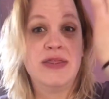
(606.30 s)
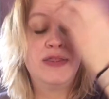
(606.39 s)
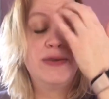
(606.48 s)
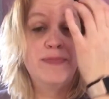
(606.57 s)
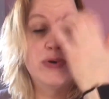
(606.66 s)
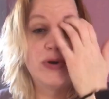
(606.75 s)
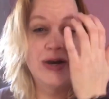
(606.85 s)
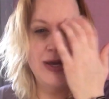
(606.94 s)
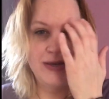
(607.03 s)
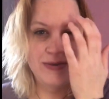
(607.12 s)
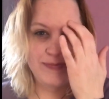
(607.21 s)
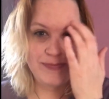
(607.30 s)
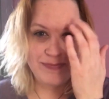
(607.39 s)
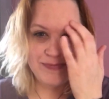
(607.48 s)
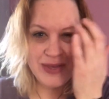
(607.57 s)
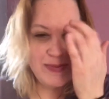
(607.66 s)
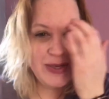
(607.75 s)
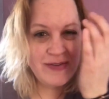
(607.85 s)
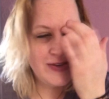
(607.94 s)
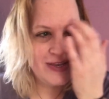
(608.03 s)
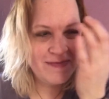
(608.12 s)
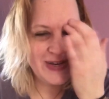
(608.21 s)
the more I maybe
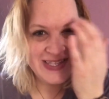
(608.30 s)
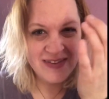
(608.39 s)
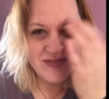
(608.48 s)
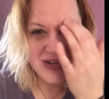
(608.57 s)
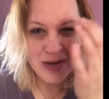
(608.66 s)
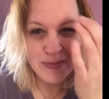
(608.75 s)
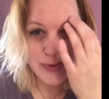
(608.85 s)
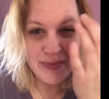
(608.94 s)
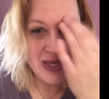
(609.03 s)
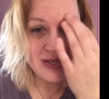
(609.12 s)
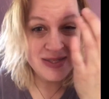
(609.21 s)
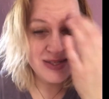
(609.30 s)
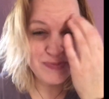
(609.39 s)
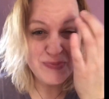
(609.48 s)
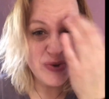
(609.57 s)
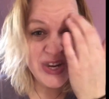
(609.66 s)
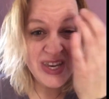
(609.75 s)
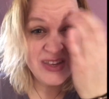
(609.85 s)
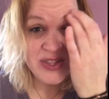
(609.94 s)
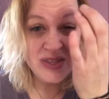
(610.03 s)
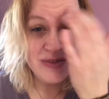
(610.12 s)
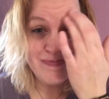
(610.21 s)
even give myself a couple minutes to breathe,
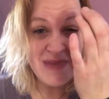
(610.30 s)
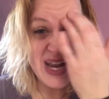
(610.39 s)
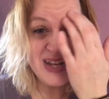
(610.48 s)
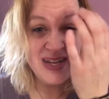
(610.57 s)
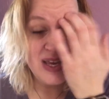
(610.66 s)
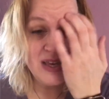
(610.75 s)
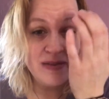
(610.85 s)
meditate.